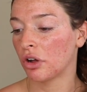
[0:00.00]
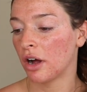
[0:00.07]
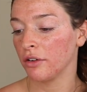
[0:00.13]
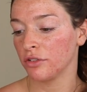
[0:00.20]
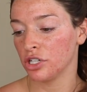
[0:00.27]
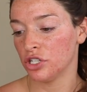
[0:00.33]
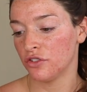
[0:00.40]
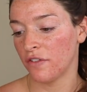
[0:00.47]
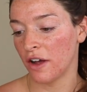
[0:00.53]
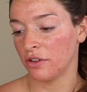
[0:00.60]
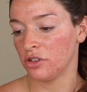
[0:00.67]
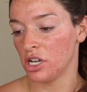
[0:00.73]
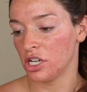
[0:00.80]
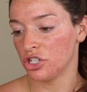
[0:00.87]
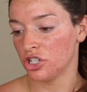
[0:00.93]
Coverage
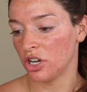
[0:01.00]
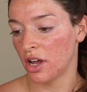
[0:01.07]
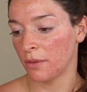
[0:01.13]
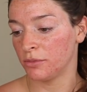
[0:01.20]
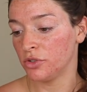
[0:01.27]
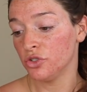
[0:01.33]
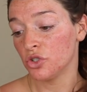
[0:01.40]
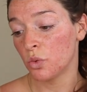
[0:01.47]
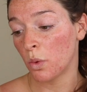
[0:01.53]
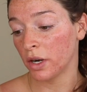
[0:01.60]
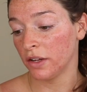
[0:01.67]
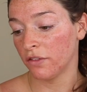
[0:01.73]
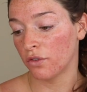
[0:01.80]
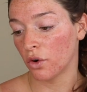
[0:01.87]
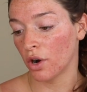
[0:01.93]
Foundation up to
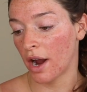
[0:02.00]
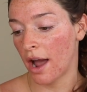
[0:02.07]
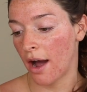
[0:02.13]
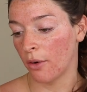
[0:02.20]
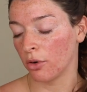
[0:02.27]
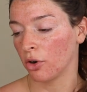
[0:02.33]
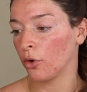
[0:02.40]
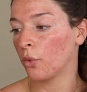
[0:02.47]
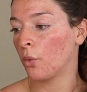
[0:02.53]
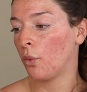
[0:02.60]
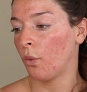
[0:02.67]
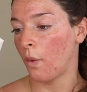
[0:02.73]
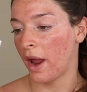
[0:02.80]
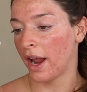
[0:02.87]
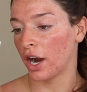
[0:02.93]
24 hour
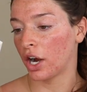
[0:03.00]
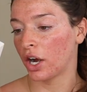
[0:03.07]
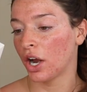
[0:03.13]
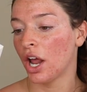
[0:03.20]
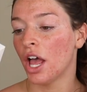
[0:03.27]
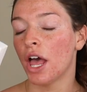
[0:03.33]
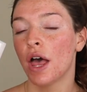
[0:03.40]
wear.